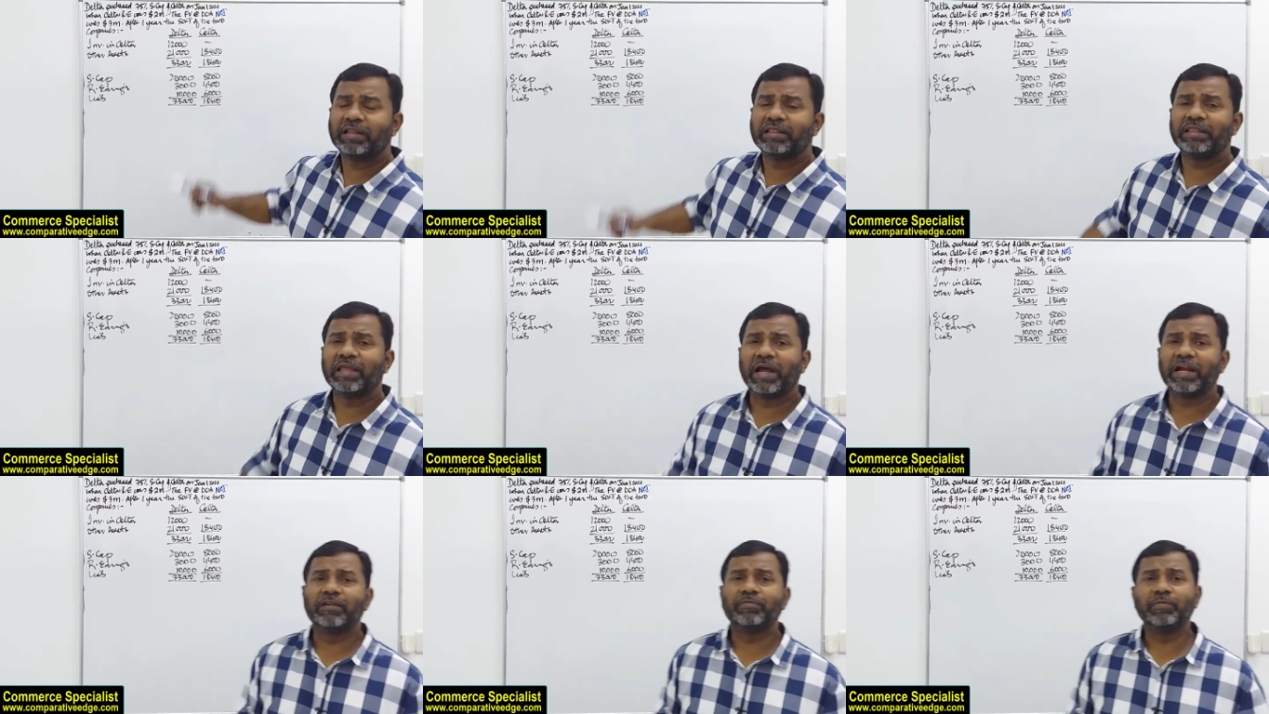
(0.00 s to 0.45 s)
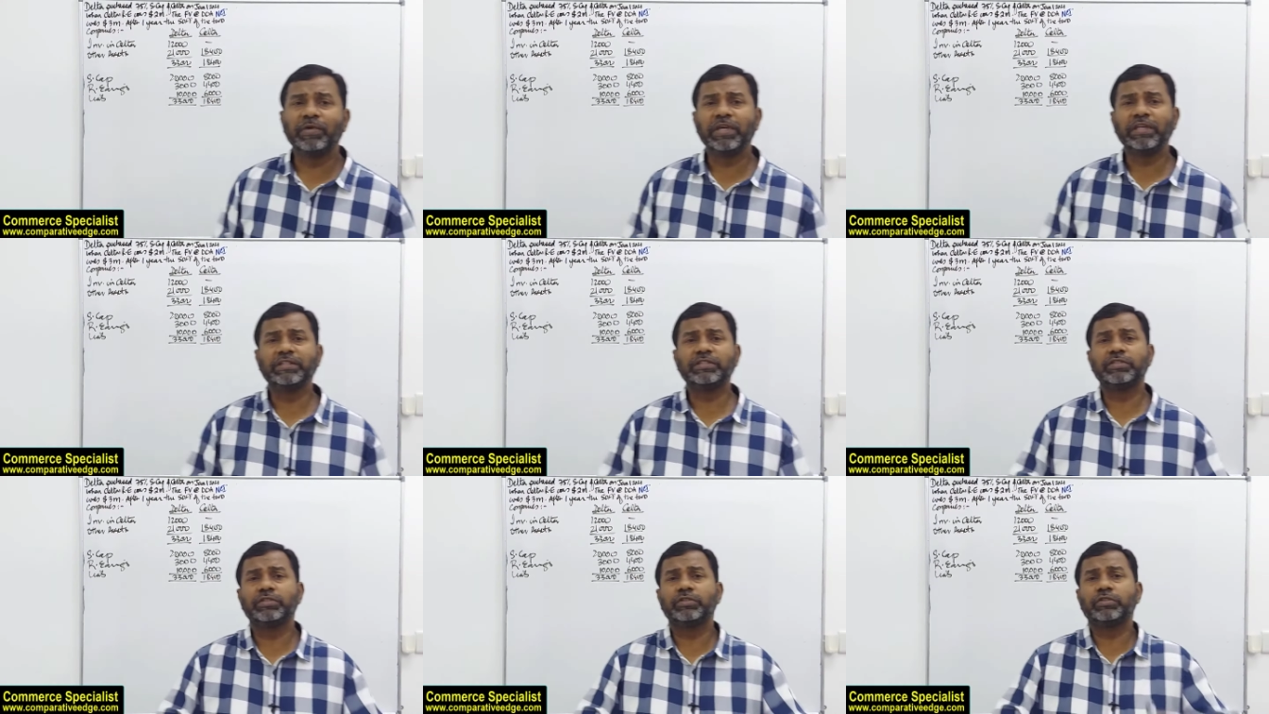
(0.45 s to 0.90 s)
That
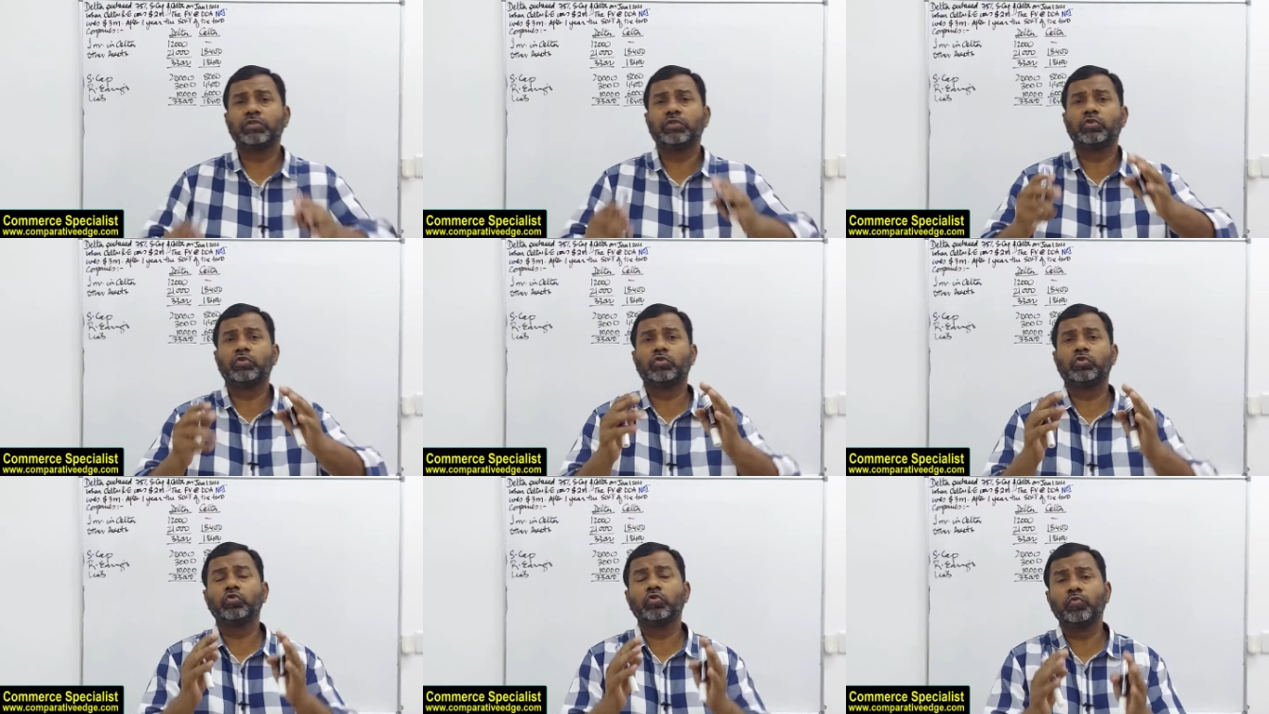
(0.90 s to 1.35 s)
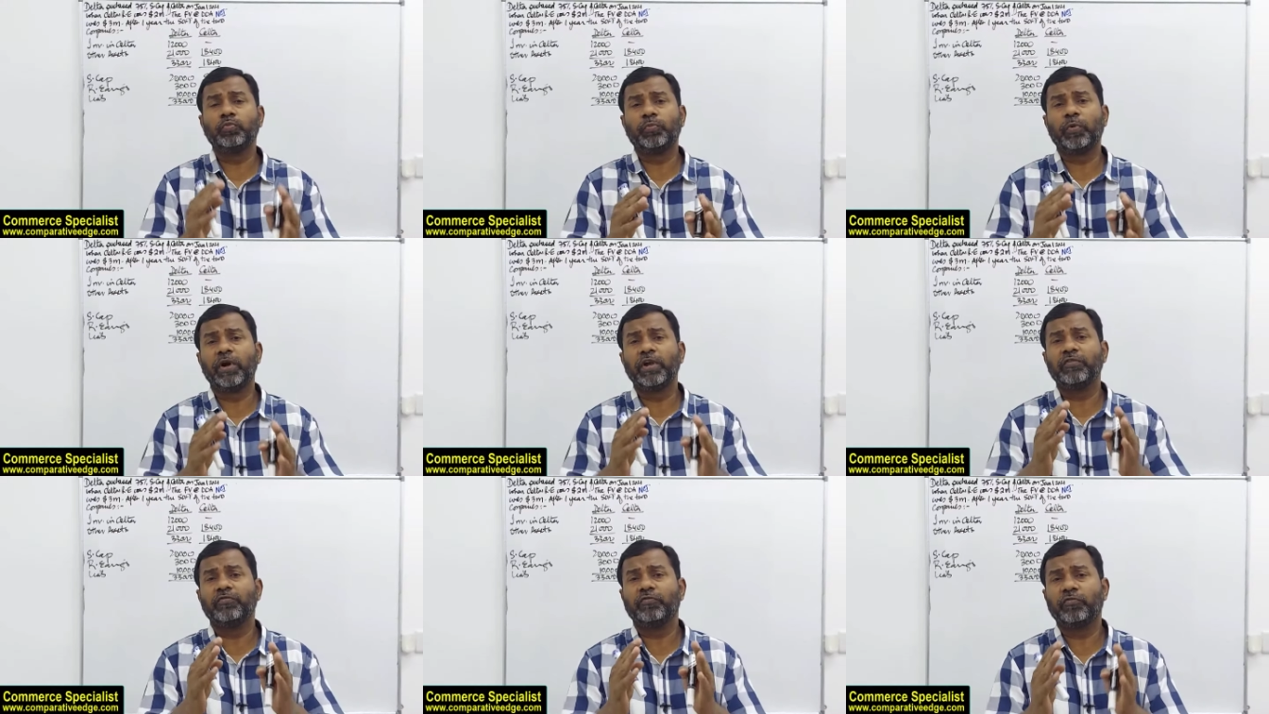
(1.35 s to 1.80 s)
means
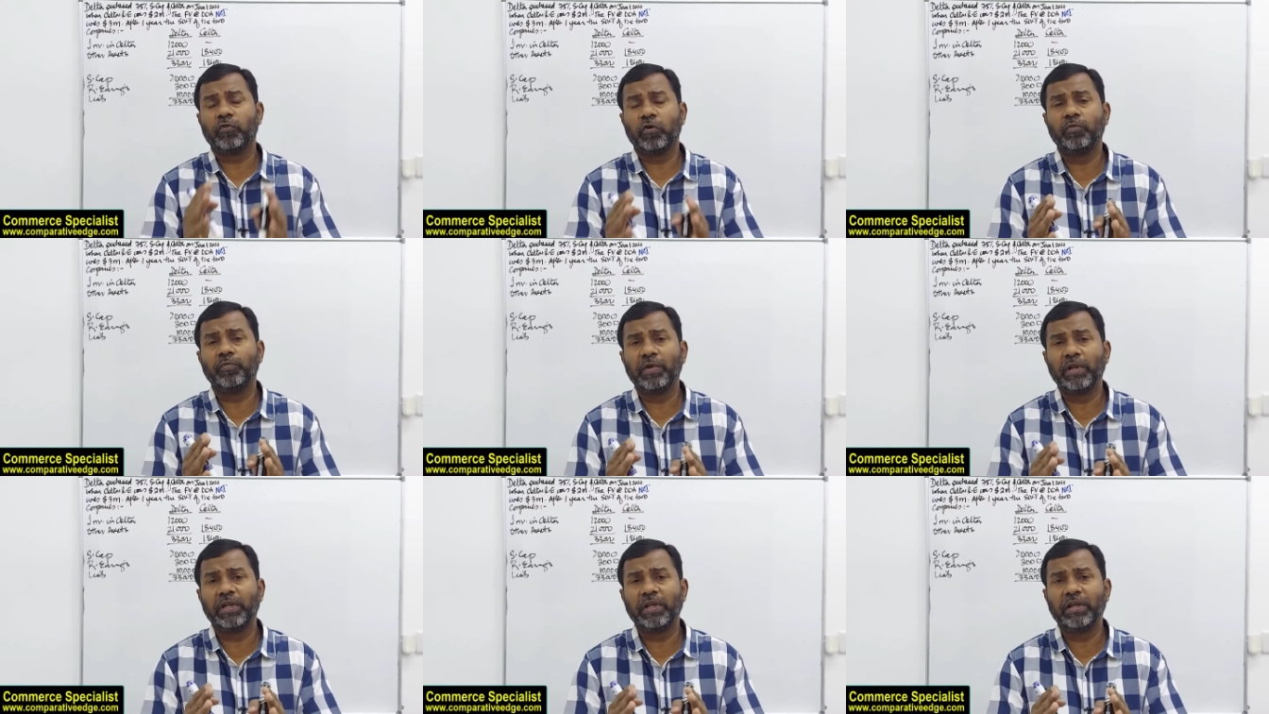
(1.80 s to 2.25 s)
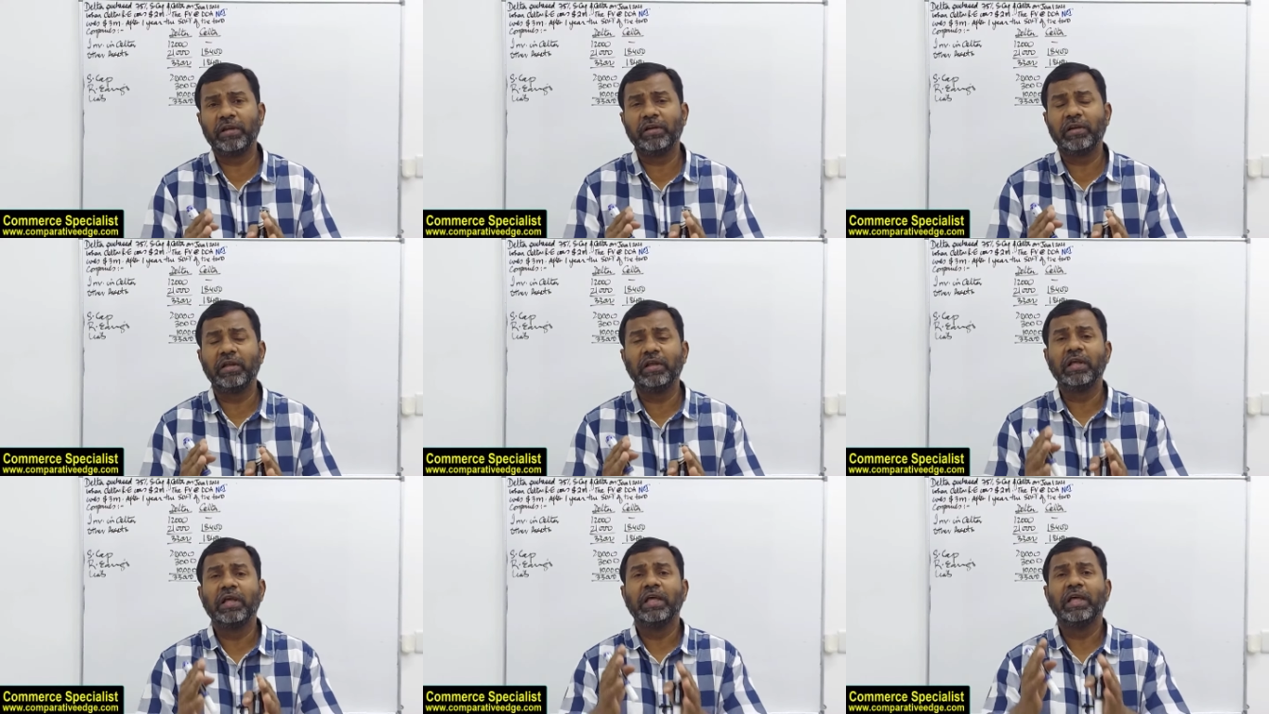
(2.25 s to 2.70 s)
2.4
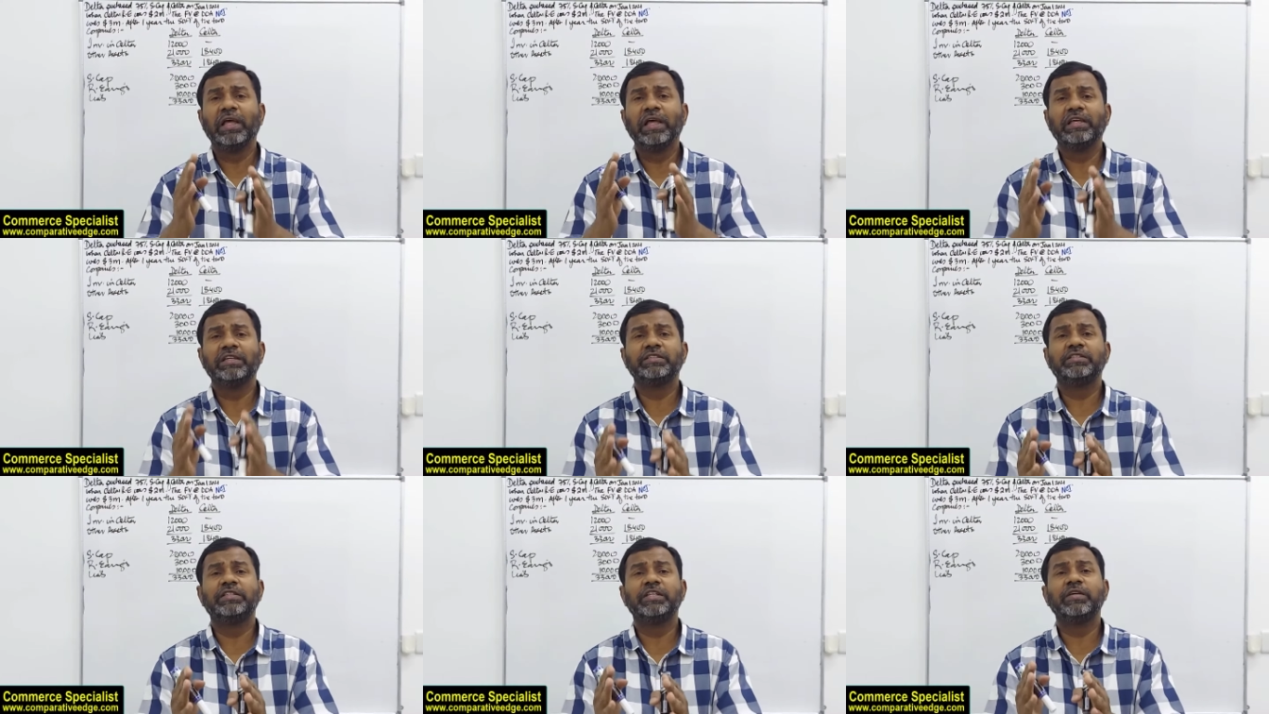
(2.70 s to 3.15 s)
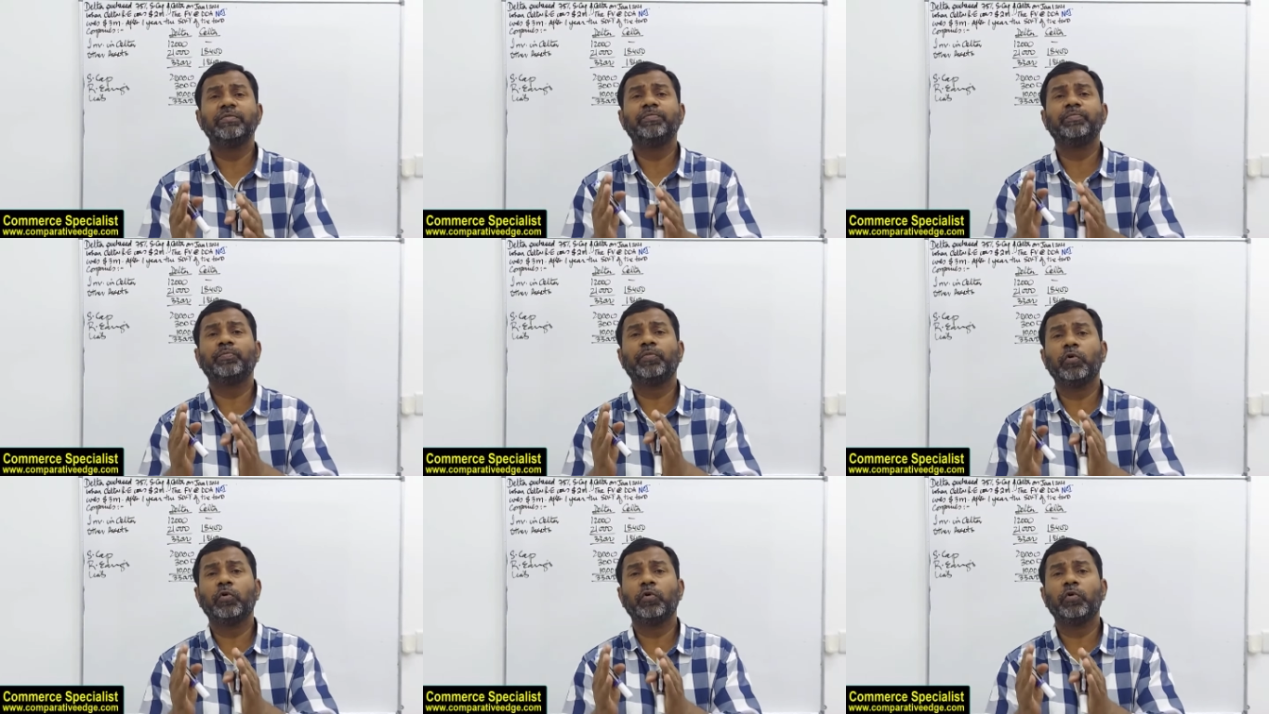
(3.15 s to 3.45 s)
million is the